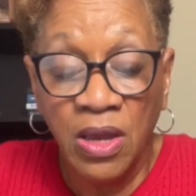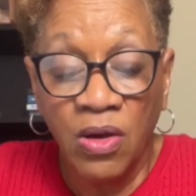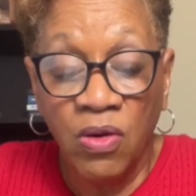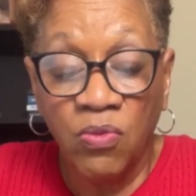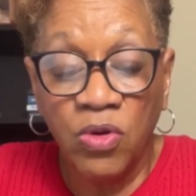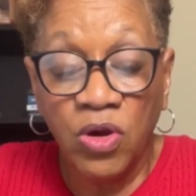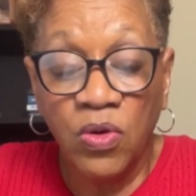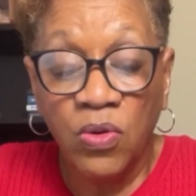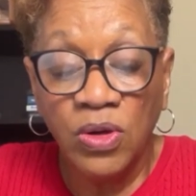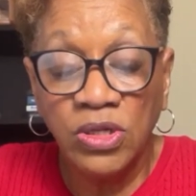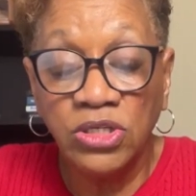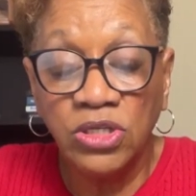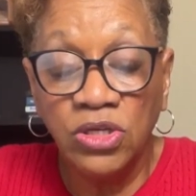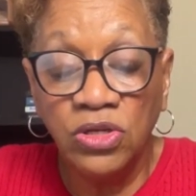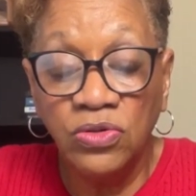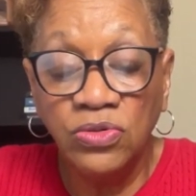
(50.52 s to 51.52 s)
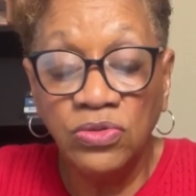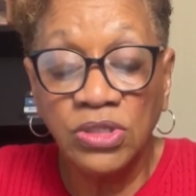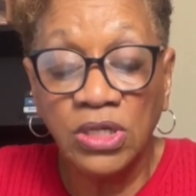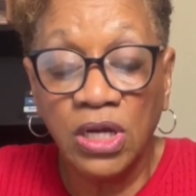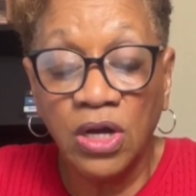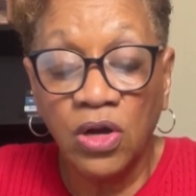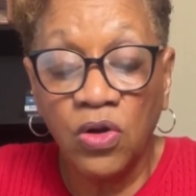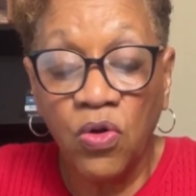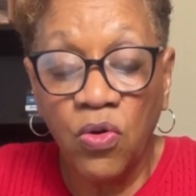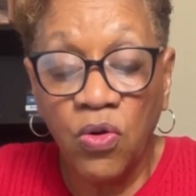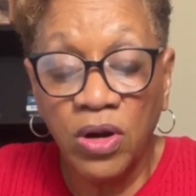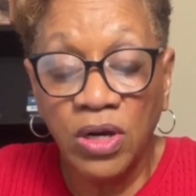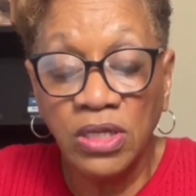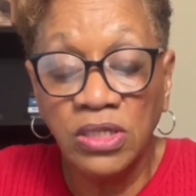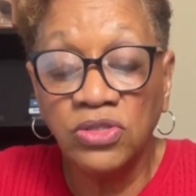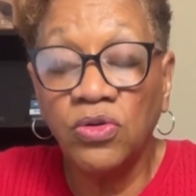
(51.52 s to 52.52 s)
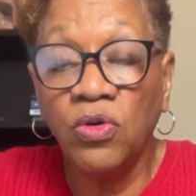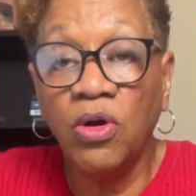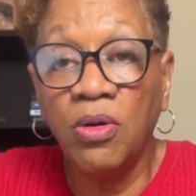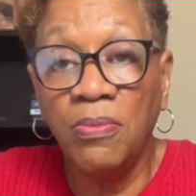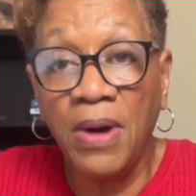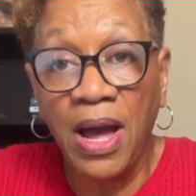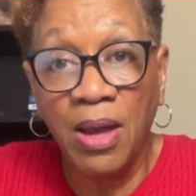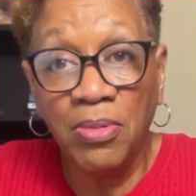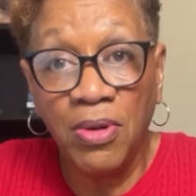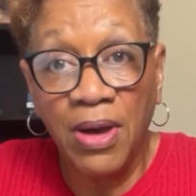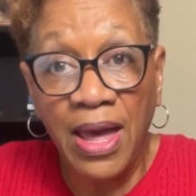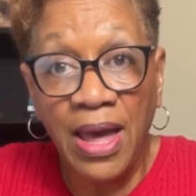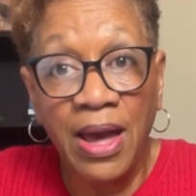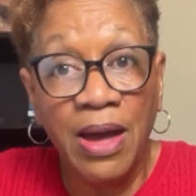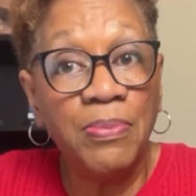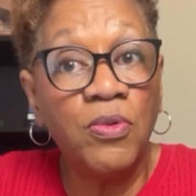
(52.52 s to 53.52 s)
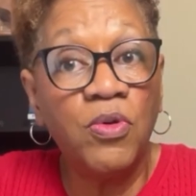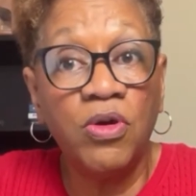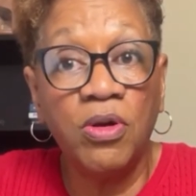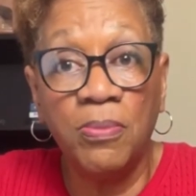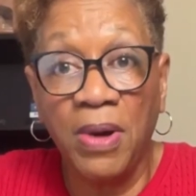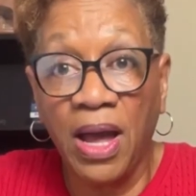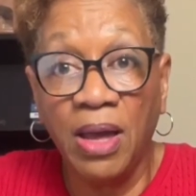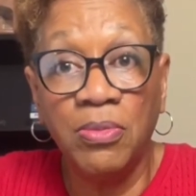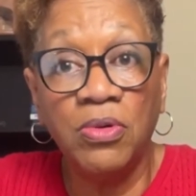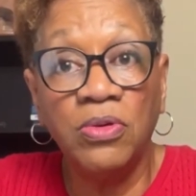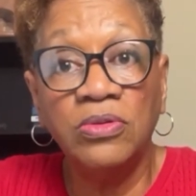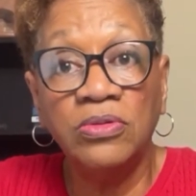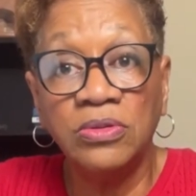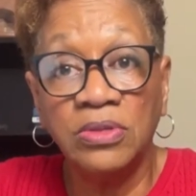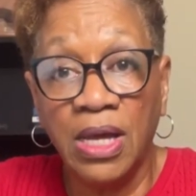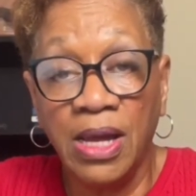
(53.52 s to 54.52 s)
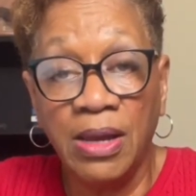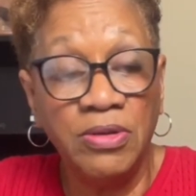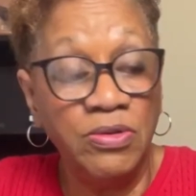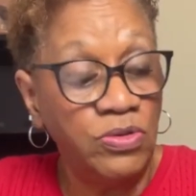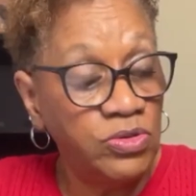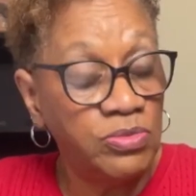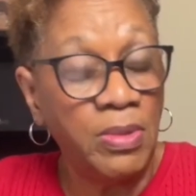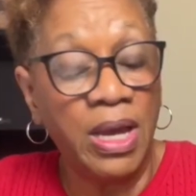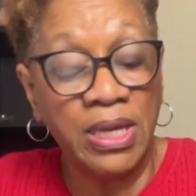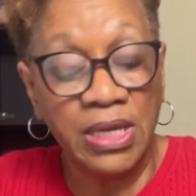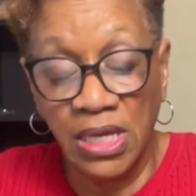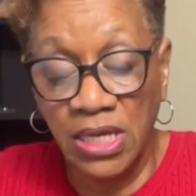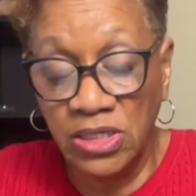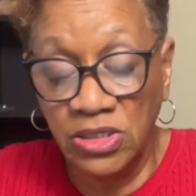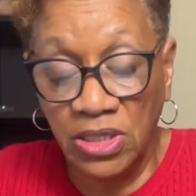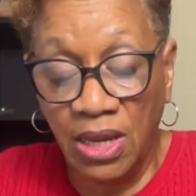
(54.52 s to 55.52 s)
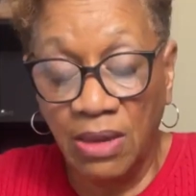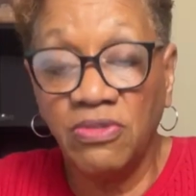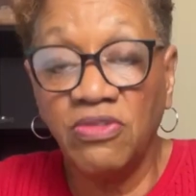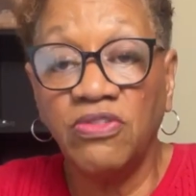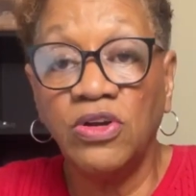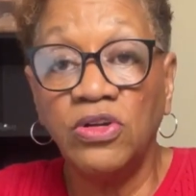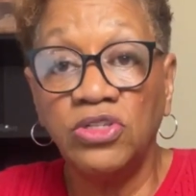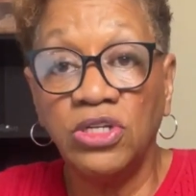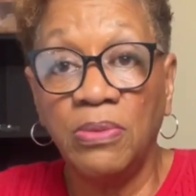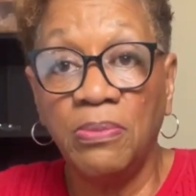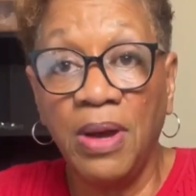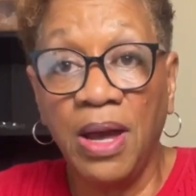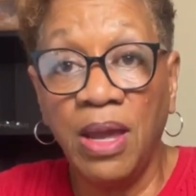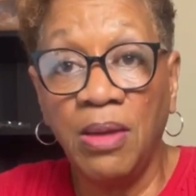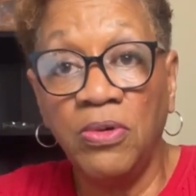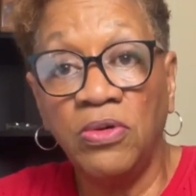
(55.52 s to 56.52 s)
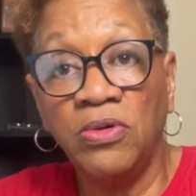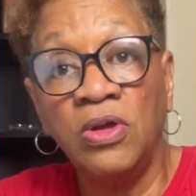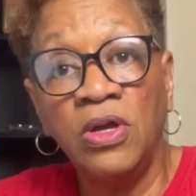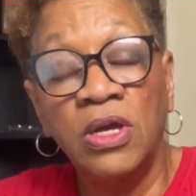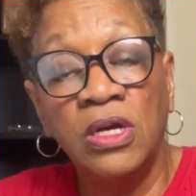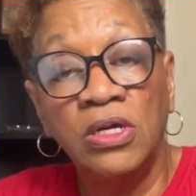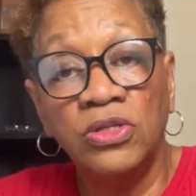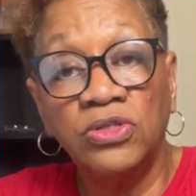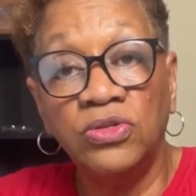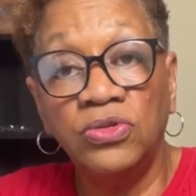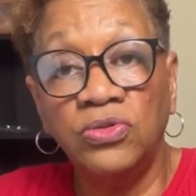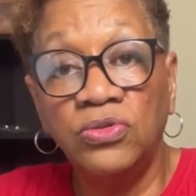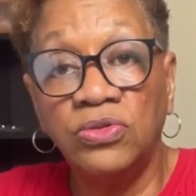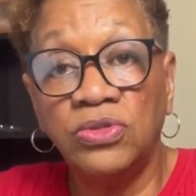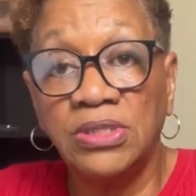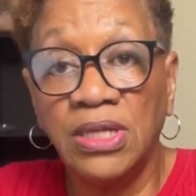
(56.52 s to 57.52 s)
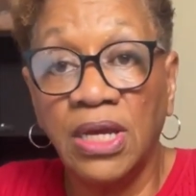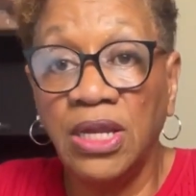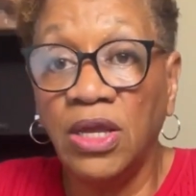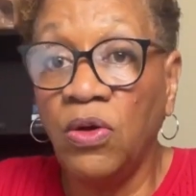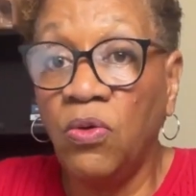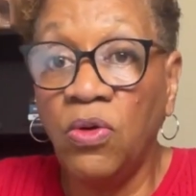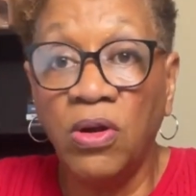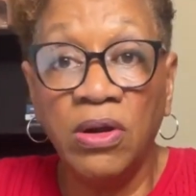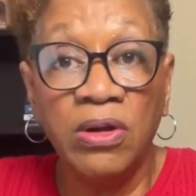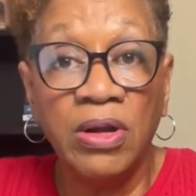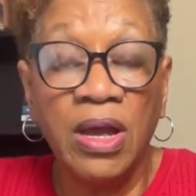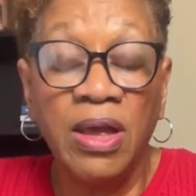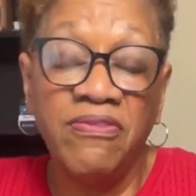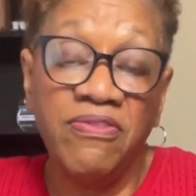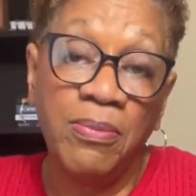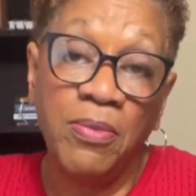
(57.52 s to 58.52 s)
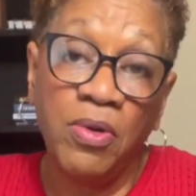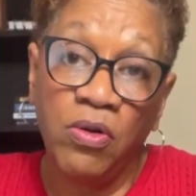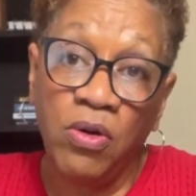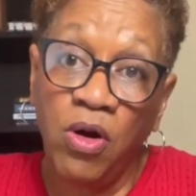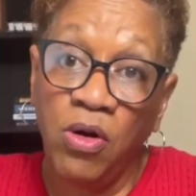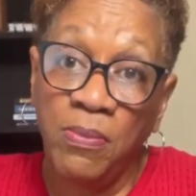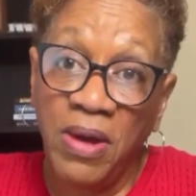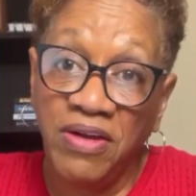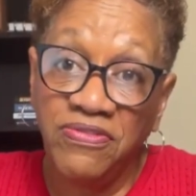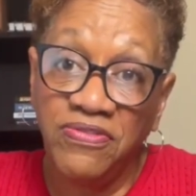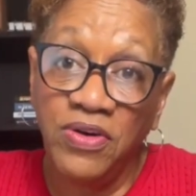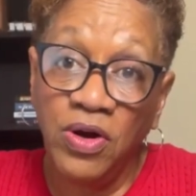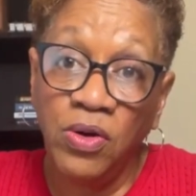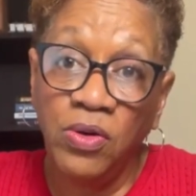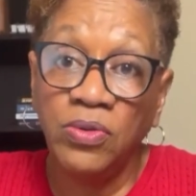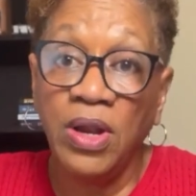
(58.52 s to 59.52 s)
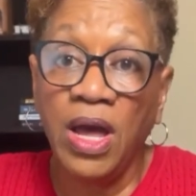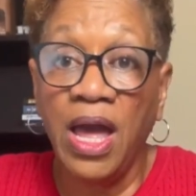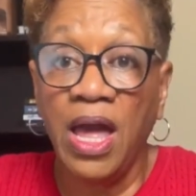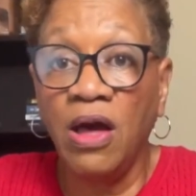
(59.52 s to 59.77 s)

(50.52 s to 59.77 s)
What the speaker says: We're going to use a concordance or a Bible app or a Bible. I use my King James Version Bible to study, or if I'm on my phone, I